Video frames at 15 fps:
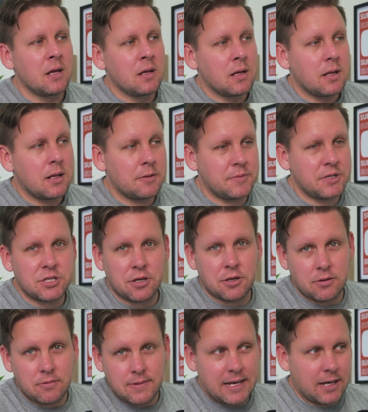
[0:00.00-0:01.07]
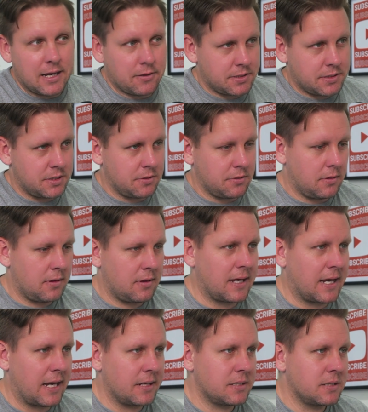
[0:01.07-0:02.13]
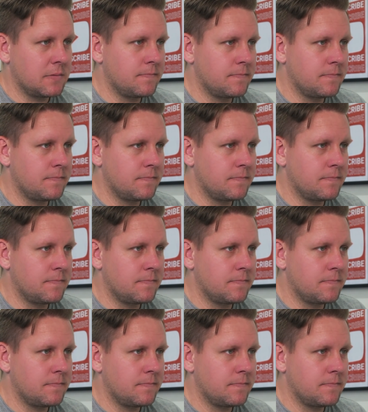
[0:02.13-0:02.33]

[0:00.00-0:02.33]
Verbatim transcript: let me show you how to do that.